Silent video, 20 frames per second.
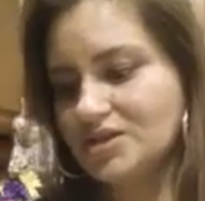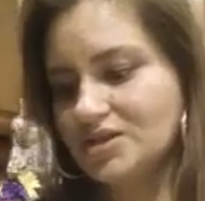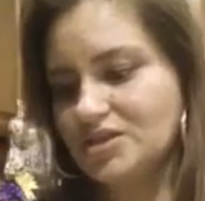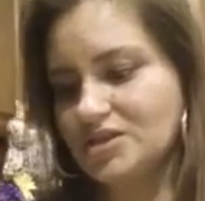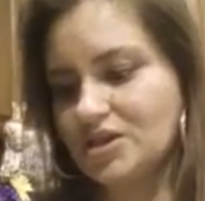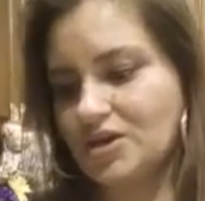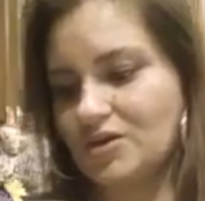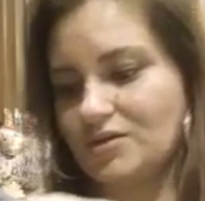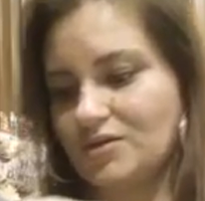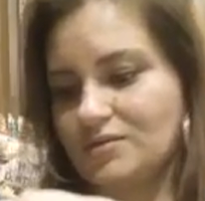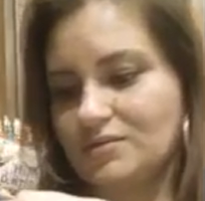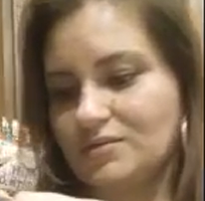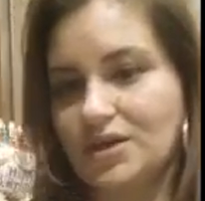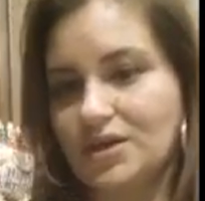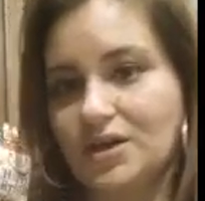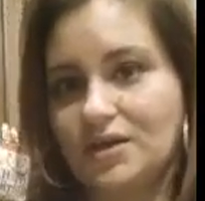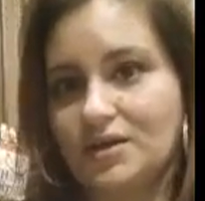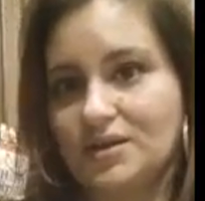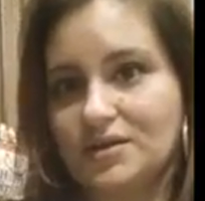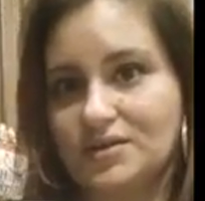So look
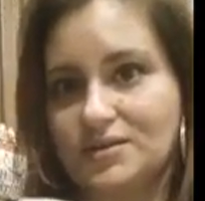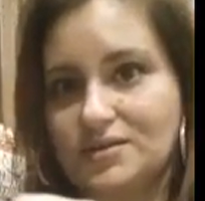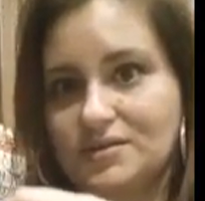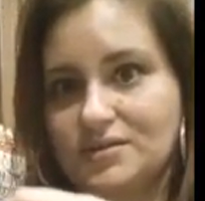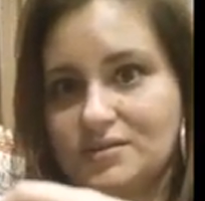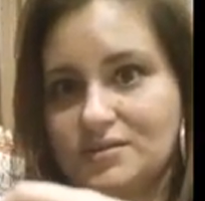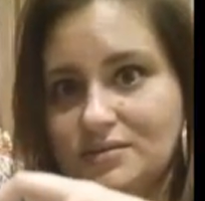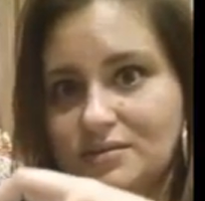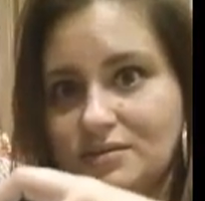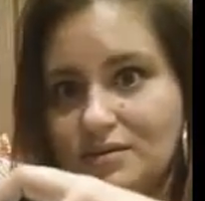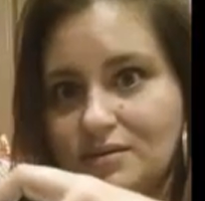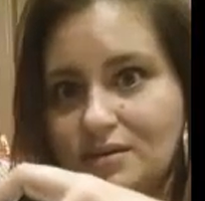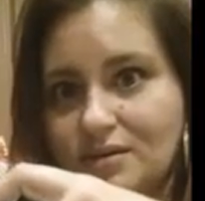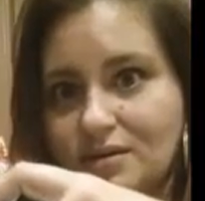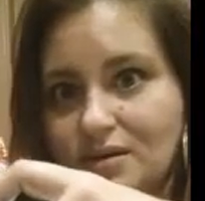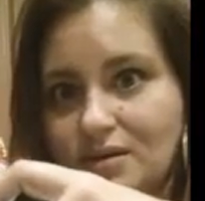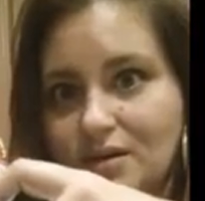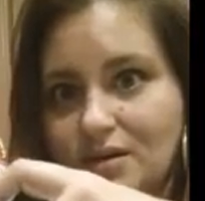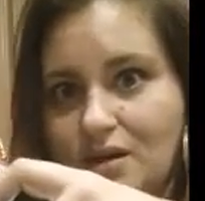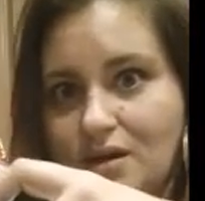at all this
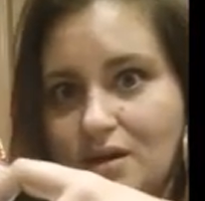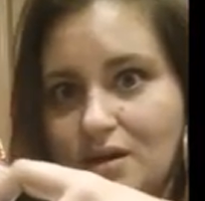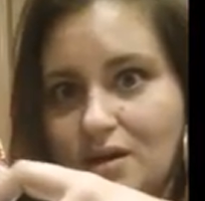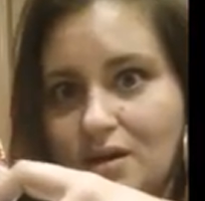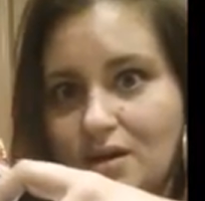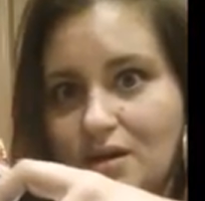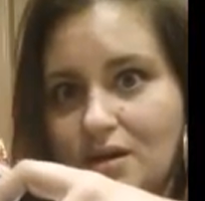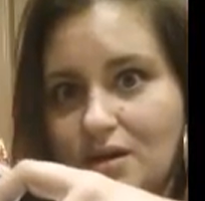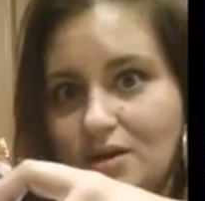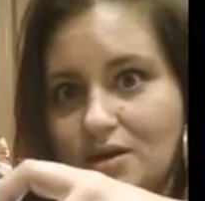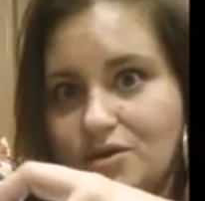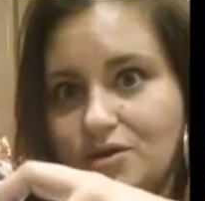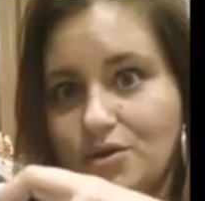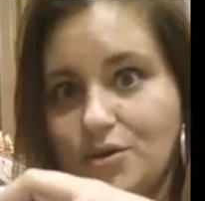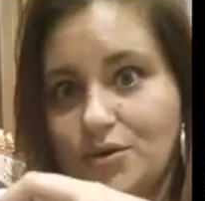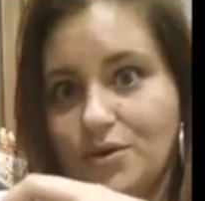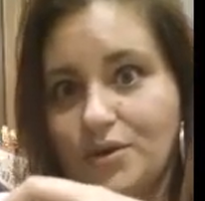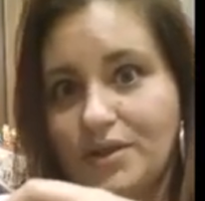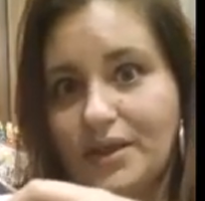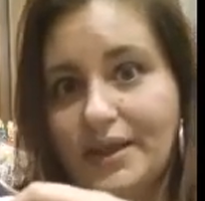
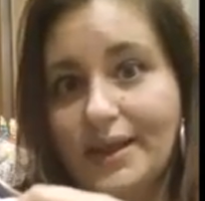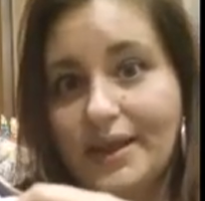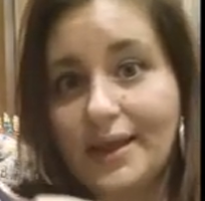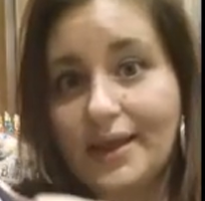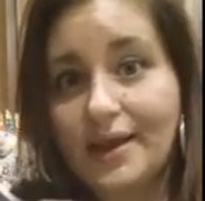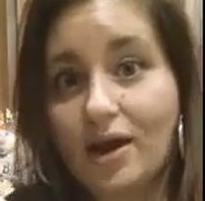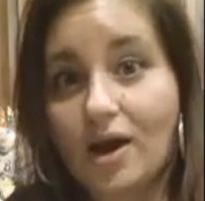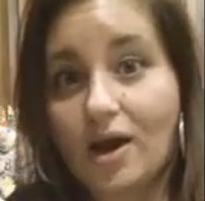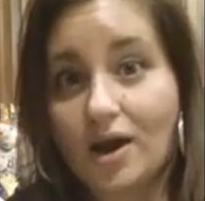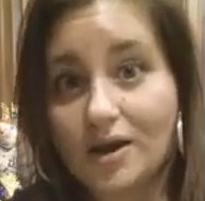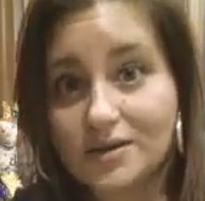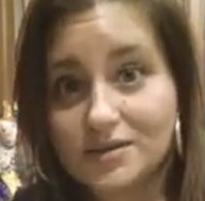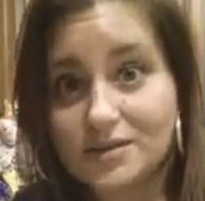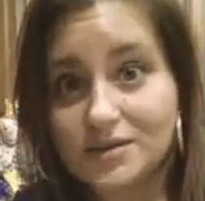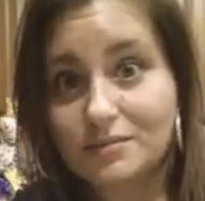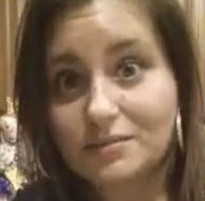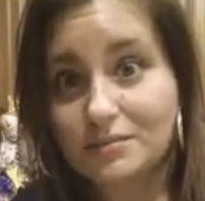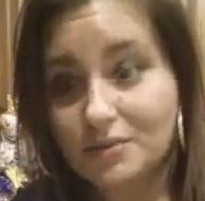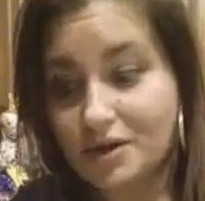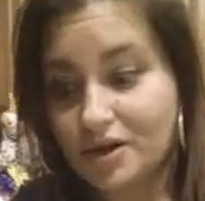noodly
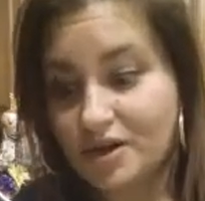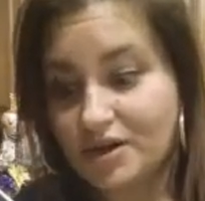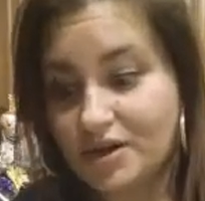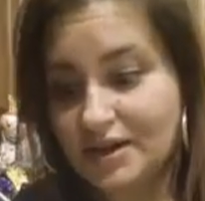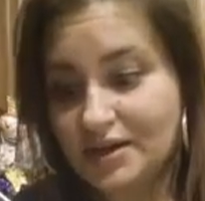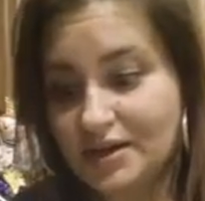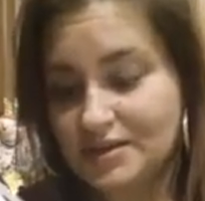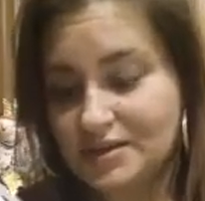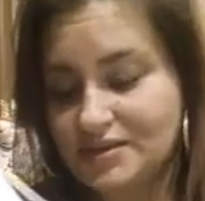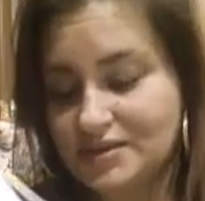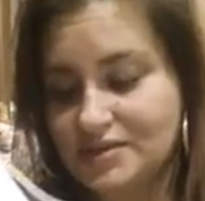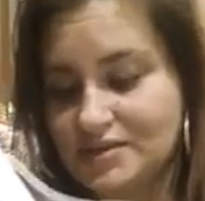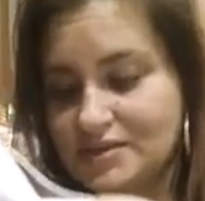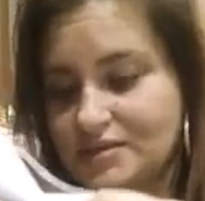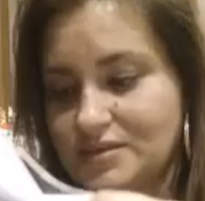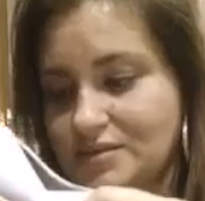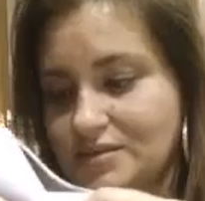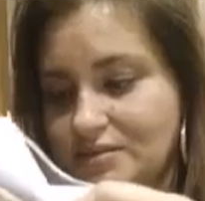awesome goodness.